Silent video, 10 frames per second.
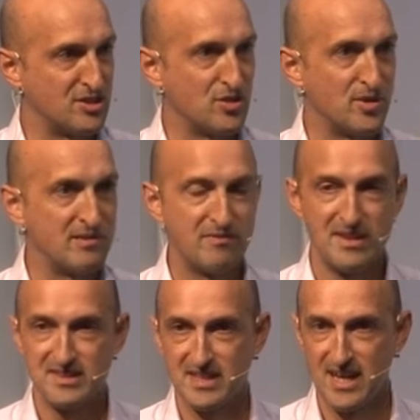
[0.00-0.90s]
to do an
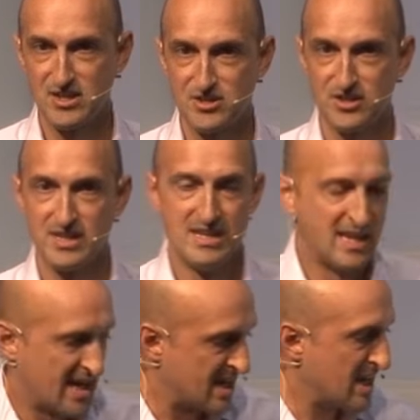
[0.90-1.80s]
investigation,
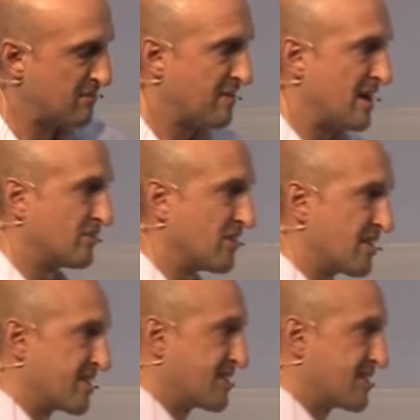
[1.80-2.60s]
and he found that the